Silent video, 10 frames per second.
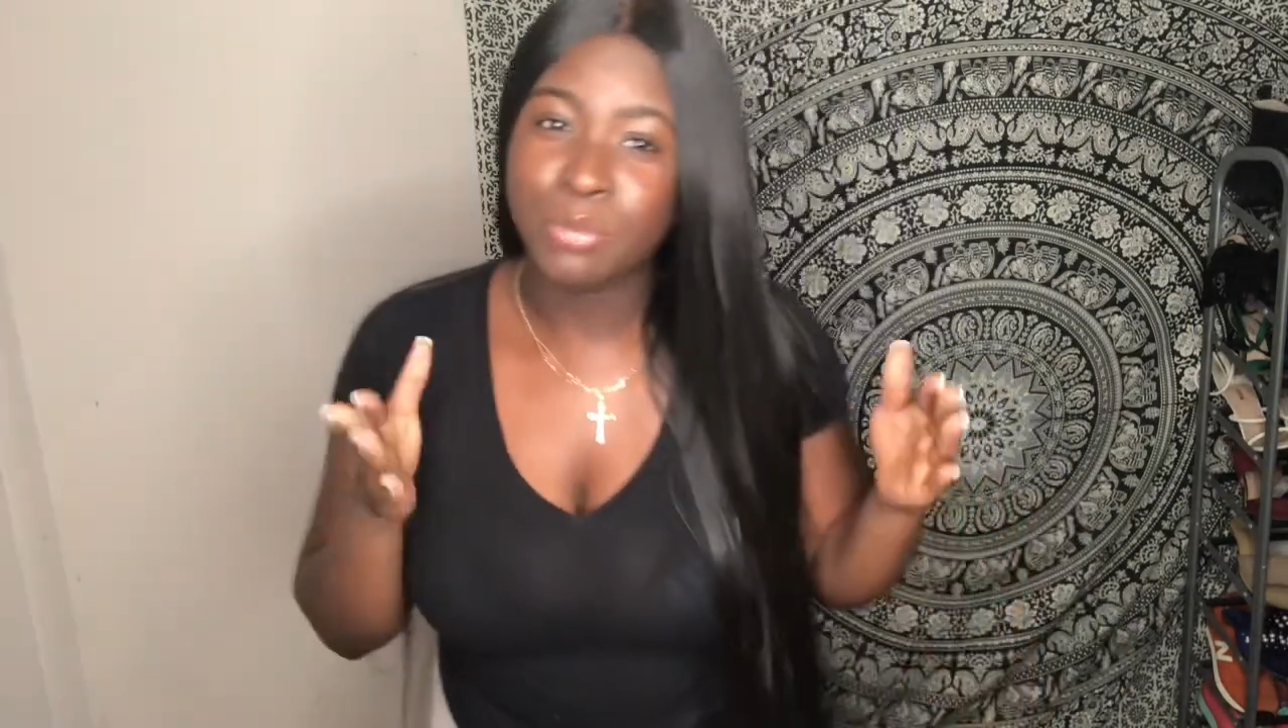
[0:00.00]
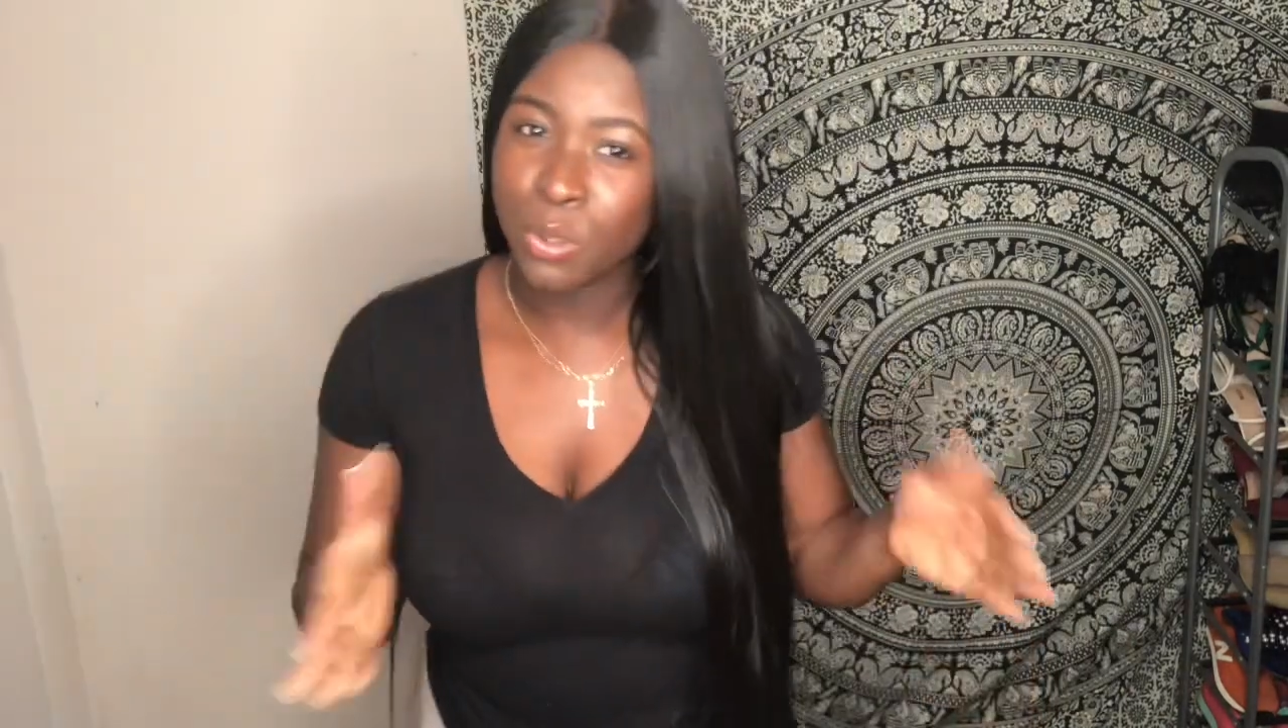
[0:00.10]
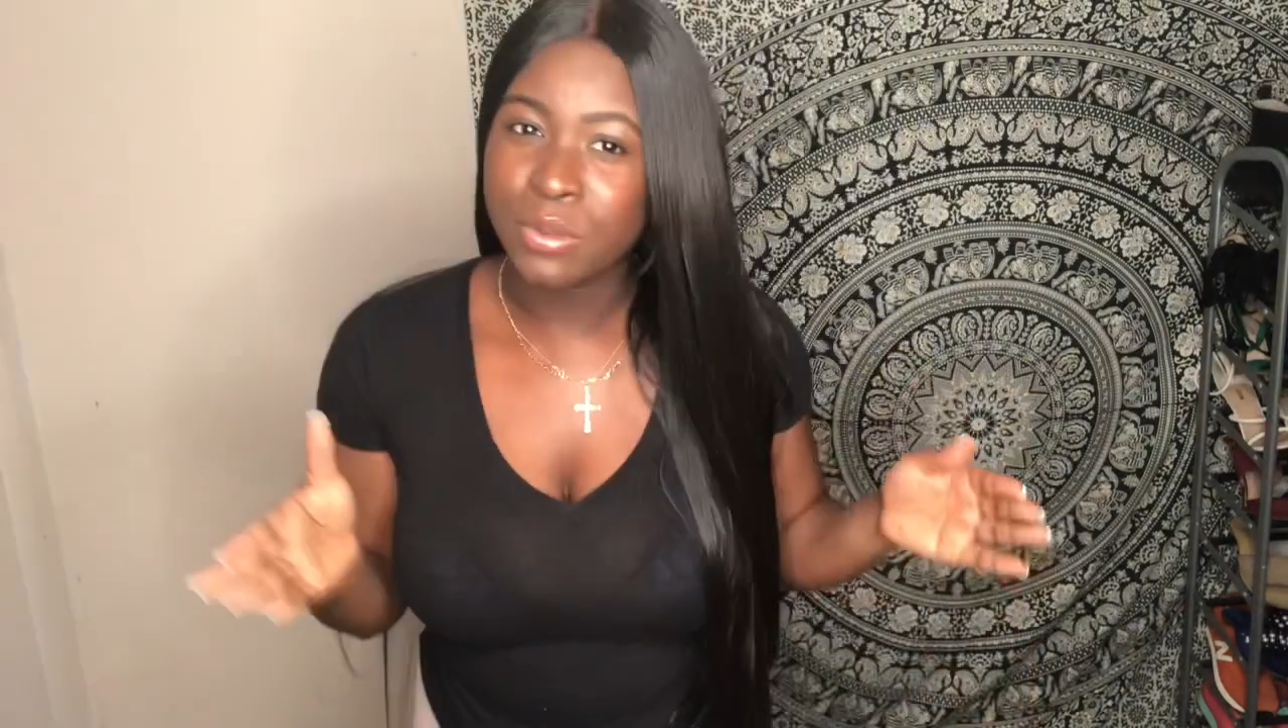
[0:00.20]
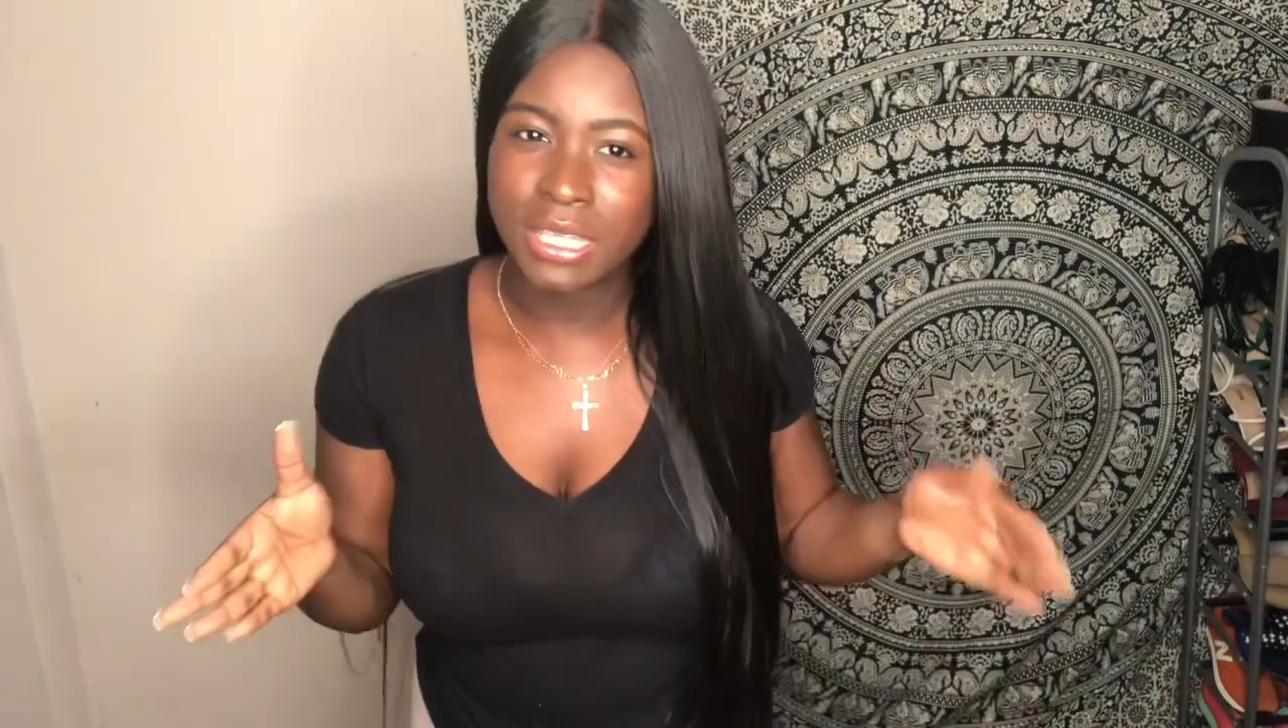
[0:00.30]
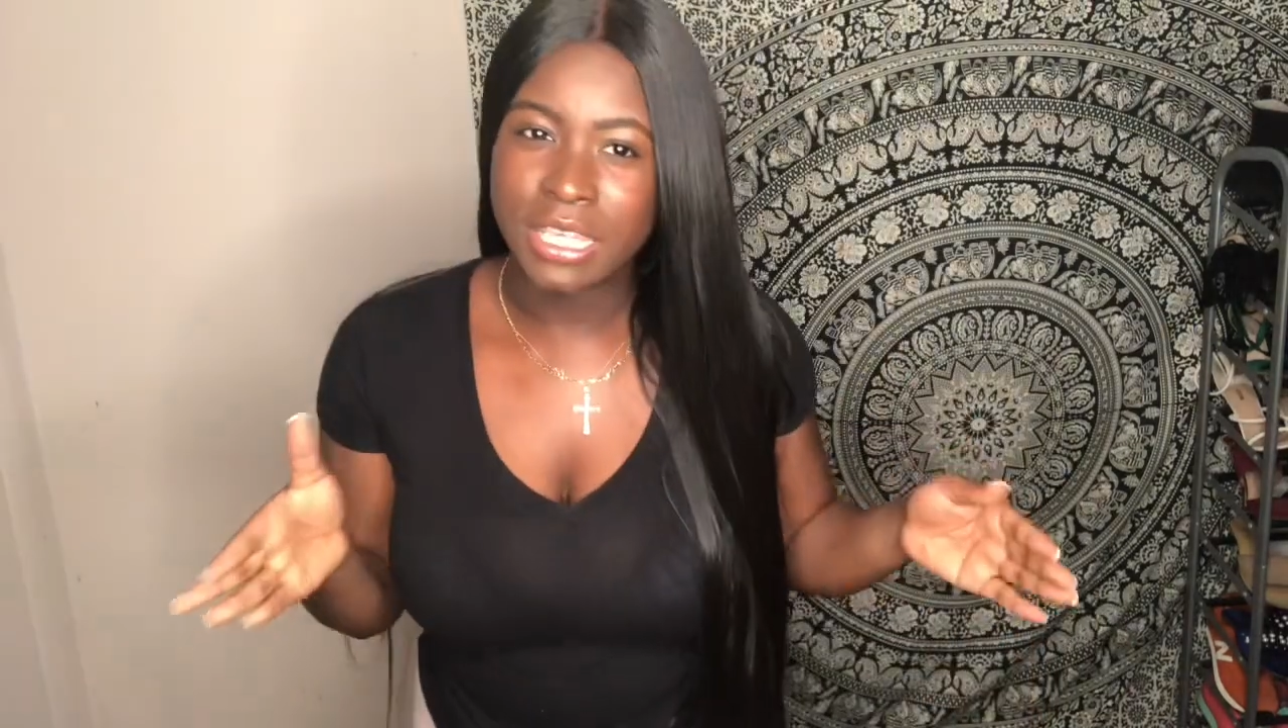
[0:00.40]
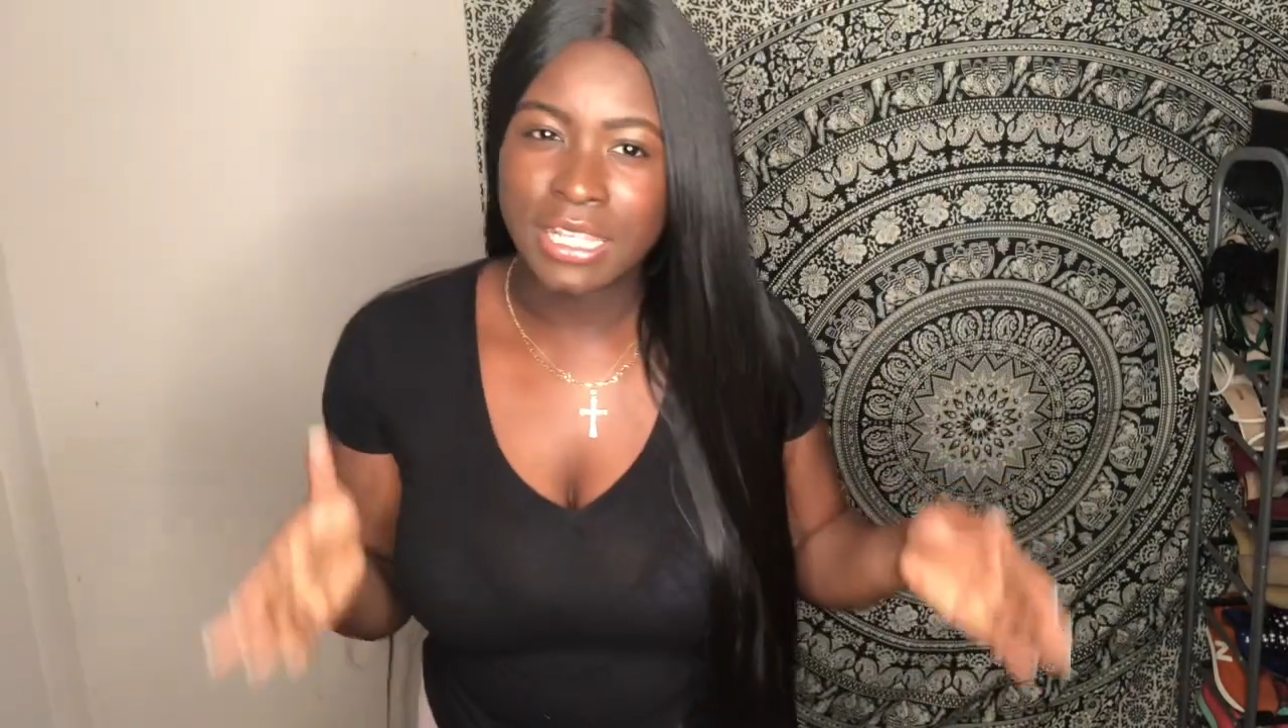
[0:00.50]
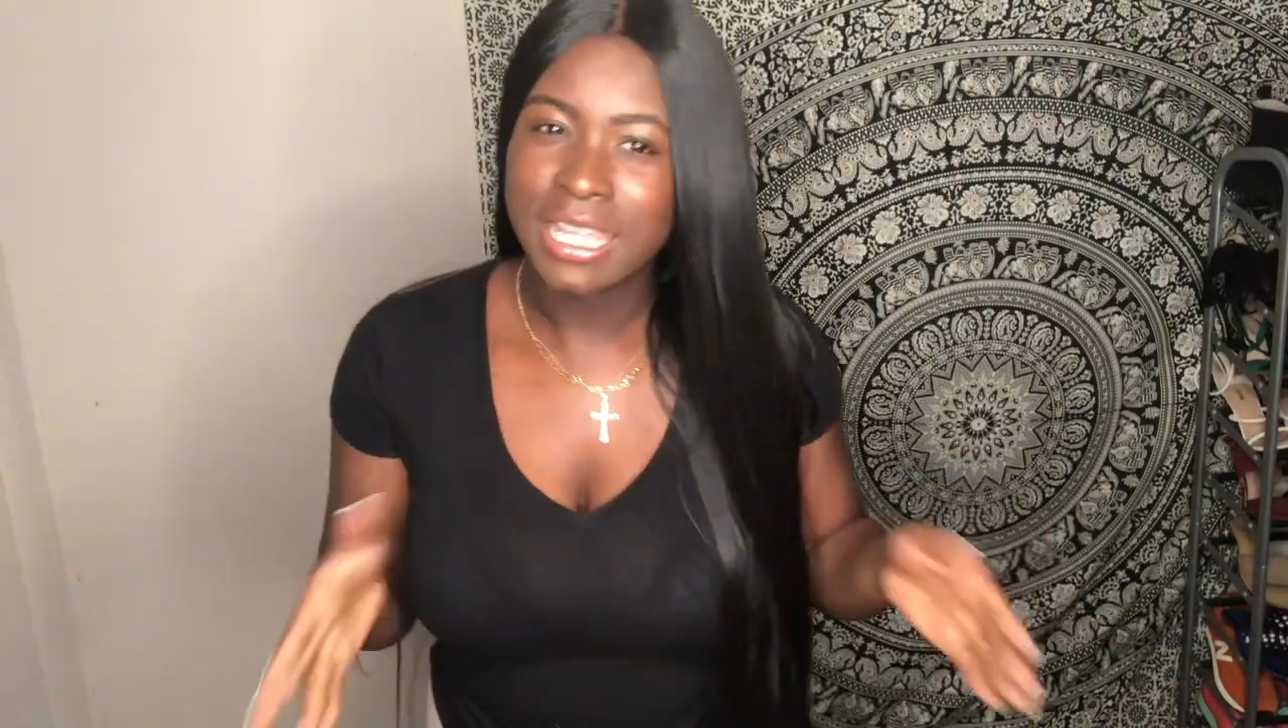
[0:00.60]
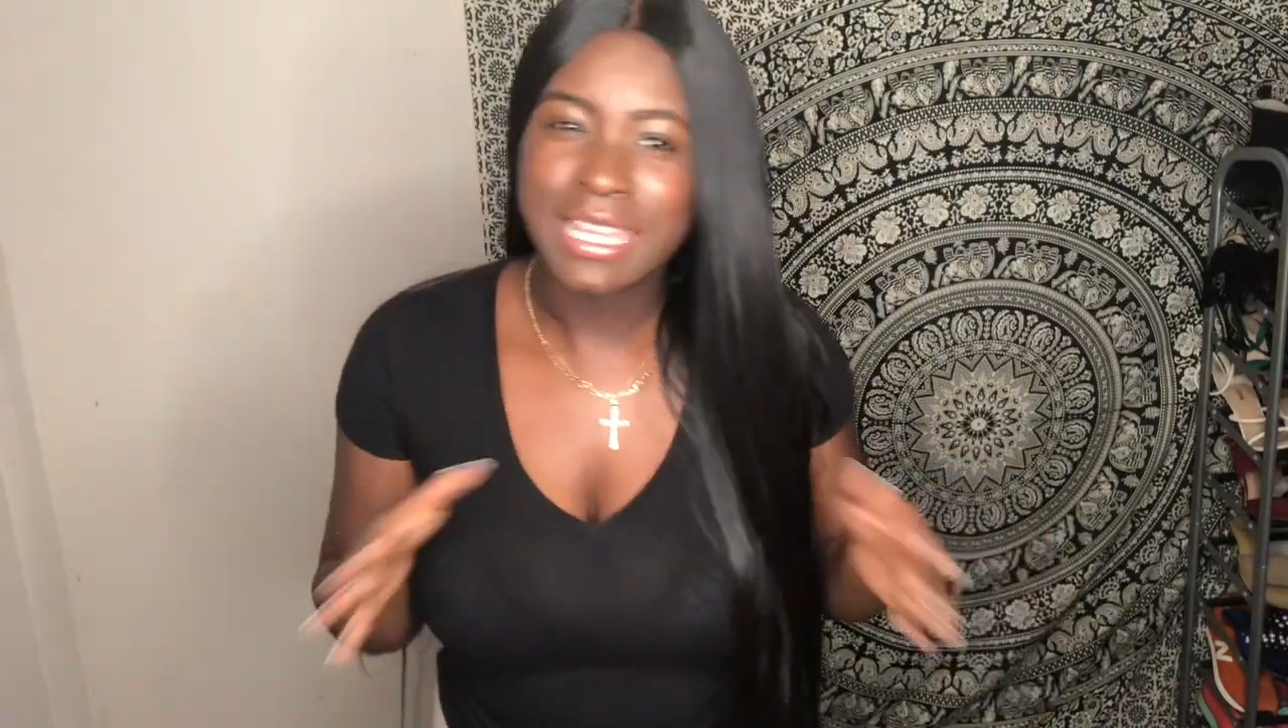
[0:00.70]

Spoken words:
bulky,